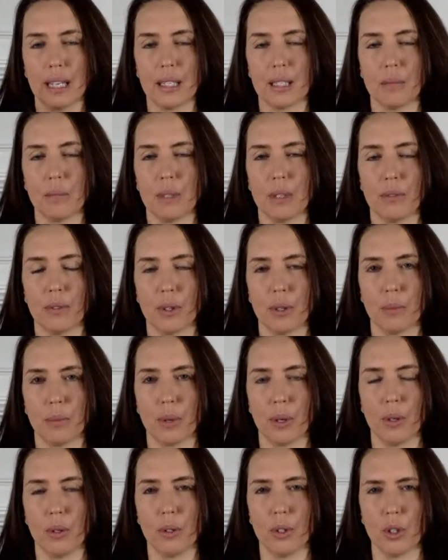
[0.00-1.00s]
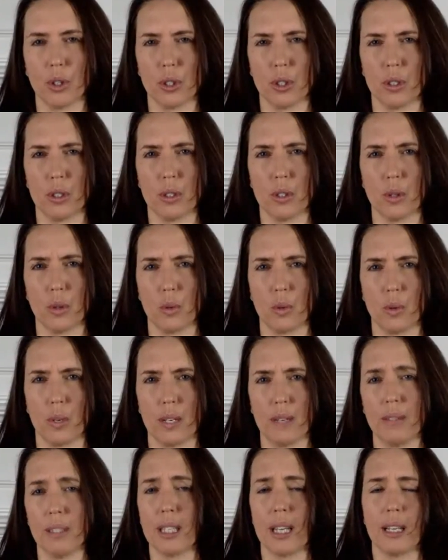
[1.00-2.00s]
take some different approaches, or
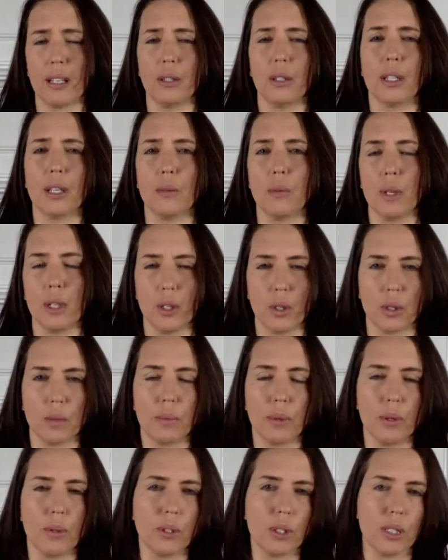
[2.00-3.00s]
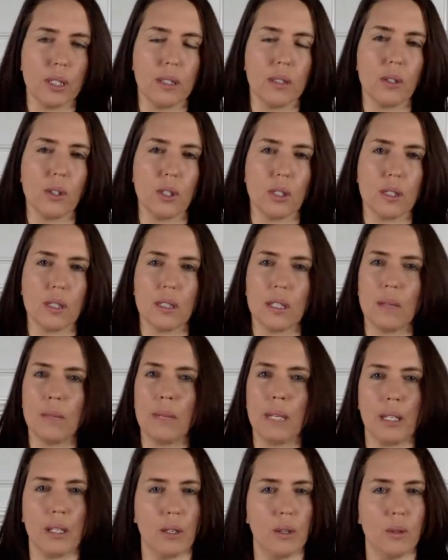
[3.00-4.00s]
even take a look at what your approach is, just send me
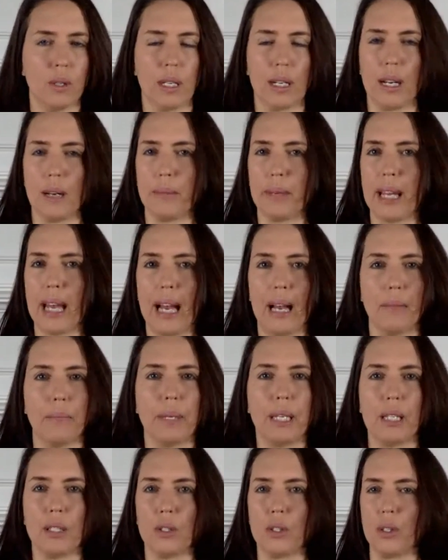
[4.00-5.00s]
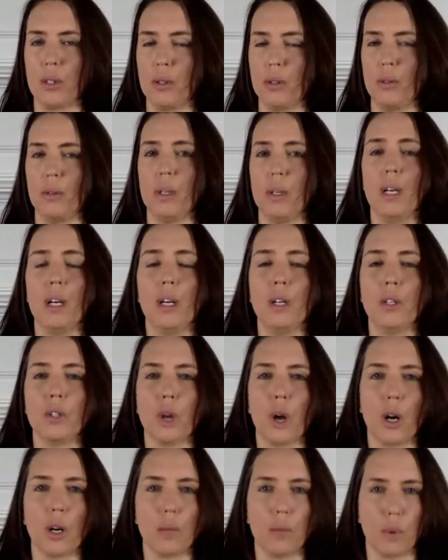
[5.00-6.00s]
a note and I'd be happy to
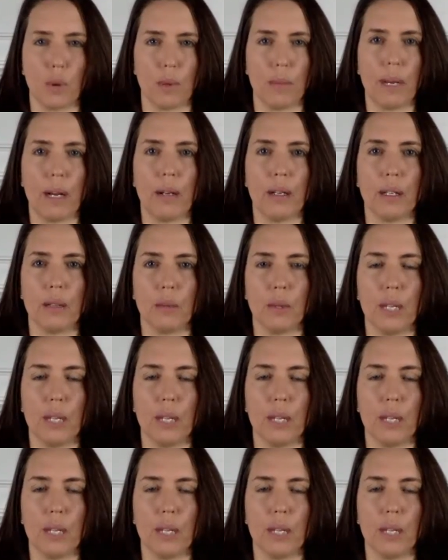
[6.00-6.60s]
talk more about it.